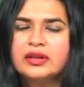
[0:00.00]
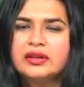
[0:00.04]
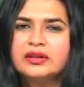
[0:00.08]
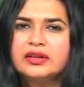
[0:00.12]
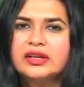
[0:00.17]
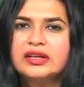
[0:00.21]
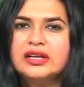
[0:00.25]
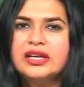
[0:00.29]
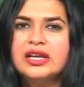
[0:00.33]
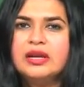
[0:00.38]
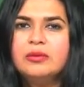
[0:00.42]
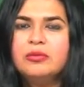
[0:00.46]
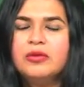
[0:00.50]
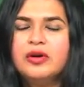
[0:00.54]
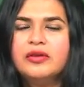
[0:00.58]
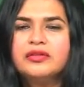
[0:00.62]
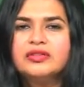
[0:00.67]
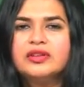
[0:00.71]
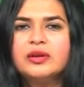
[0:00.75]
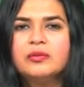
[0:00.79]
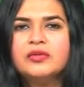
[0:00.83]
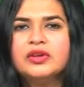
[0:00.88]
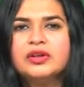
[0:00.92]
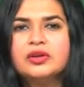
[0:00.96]
the name of
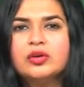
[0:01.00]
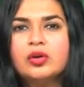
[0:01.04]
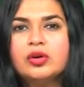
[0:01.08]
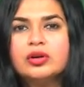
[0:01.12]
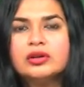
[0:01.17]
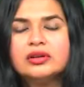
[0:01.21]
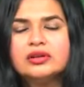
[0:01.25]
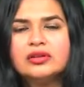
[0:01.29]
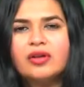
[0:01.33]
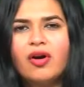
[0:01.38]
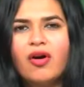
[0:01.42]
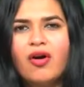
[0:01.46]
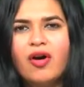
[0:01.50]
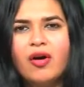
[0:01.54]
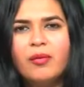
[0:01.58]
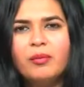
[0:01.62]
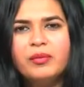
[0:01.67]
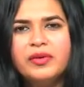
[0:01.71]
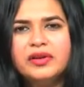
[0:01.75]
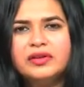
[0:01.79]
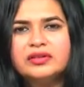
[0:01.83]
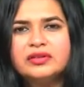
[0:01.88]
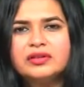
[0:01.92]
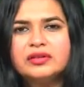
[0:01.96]
someone called
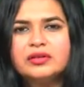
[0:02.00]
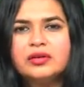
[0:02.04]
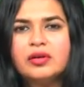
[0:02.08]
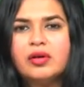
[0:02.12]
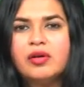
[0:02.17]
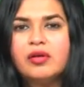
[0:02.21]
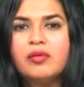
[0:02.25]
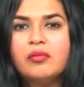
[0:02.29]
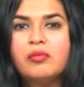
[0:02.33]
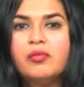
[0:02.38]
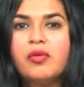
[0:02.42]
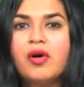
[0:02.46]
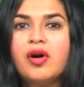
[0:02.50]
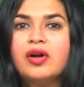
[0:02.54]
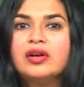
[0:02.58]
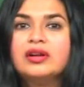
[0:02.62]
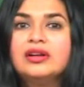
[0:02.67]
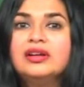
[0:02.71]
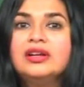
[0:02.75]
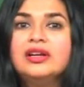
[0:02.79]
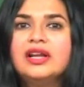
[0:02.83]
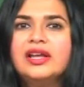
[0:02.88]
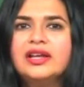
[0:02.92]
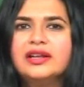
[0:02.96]
Thomas
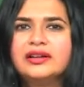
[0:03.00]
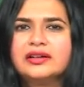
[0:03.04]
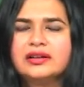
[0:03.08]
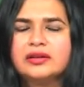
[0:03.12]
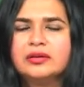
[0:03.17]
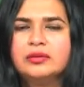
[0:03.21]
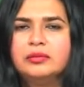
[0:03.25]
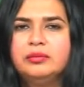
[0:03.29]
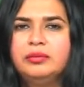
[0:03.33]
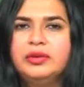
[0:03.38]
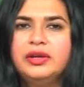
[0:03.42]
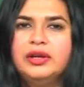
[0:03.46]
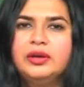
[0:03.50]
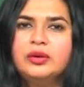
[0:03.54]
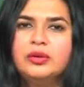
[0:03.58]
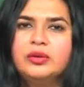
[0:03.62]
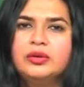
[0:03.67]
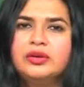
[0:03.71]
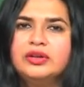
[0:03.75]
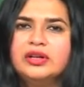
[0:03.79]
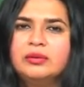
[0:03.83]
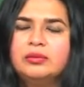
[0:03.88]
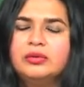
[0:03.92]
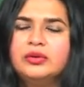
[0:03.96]
Baudelaire,
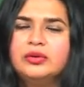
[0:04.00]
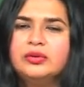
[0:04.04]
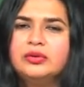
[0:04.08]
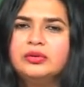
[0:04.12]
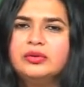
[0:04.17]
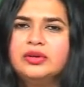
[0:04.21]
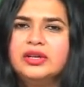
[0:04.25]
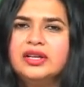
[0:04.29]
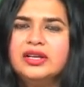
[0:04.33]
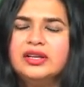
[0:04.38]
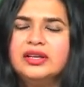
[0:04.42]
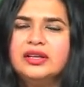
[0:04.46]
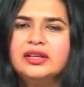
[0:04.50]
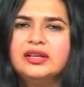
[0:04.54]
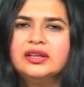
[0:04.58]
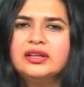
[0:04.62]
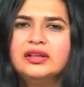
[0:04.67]
Bowdler.